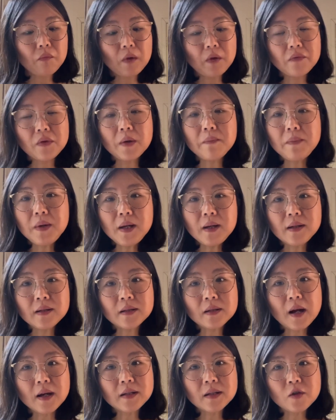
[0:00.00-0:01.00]
the meat is
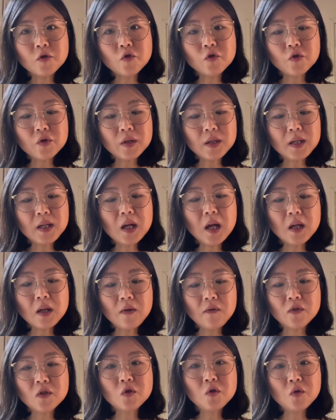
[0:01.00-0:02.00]
nice and juicy and you've
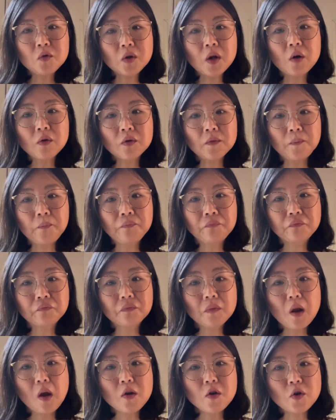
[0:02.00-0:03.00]
still got
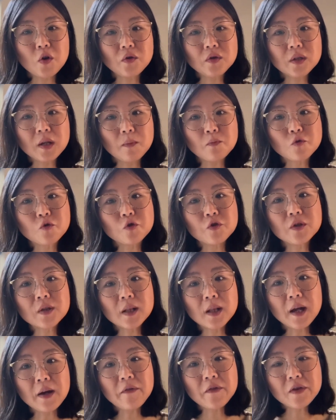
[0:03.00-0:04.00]
some juice
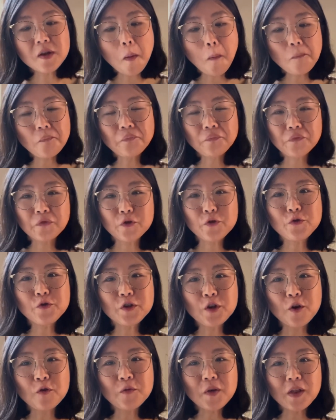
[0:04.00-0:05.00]
left to
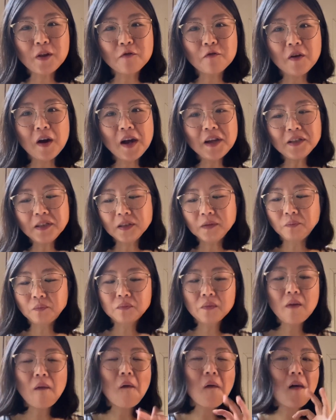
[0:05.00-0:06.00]
go with the rice,
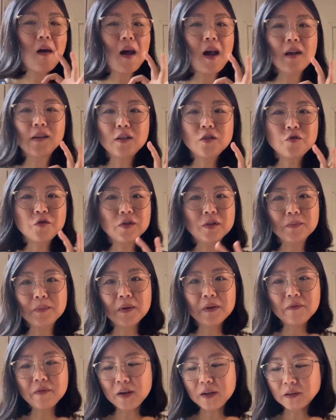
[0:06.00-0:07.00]
and it's just
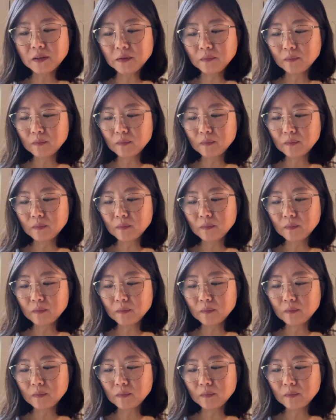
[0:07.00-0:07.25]
perfect.